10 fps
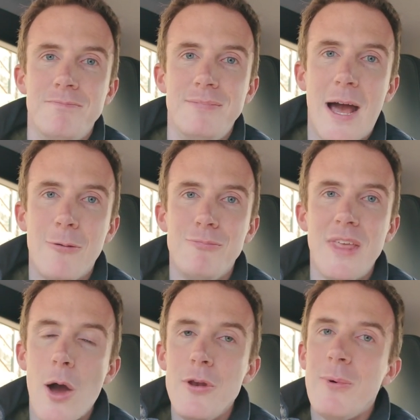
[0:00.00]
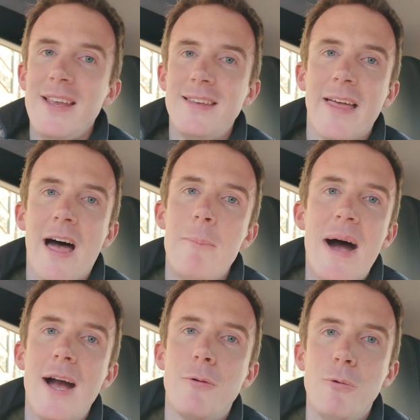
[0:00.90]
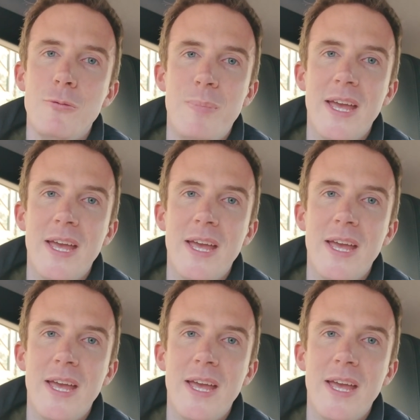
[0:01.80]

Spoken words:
Now, the only way to get that back would